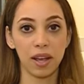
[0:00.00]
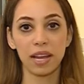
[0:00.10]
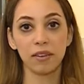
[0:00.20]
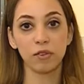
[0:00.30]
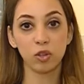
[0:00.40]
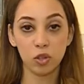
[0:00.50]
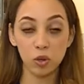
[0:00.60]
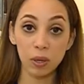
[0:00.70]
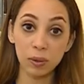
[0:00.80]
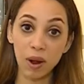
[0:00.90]
And if you
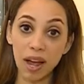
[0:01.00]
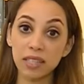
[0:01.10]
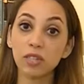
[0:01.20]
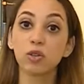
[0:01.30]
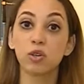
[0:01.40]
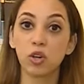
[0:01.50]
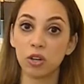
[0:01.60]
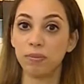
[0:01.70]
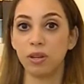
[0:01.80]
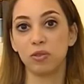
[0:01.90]
do it right, you
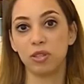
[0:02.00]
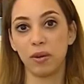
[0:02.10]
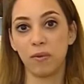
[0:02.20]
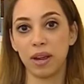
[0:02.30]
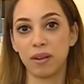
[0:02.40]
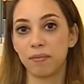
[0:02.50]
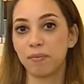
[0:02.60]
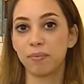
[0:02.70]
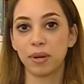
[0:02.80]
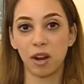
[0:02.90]
could be losing weight.
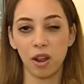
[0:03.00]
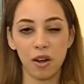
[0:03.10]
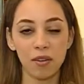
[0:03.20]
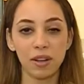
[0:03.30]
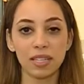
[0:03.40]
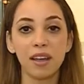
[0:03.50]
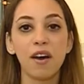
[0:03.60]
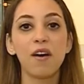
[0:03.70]
But a lot of us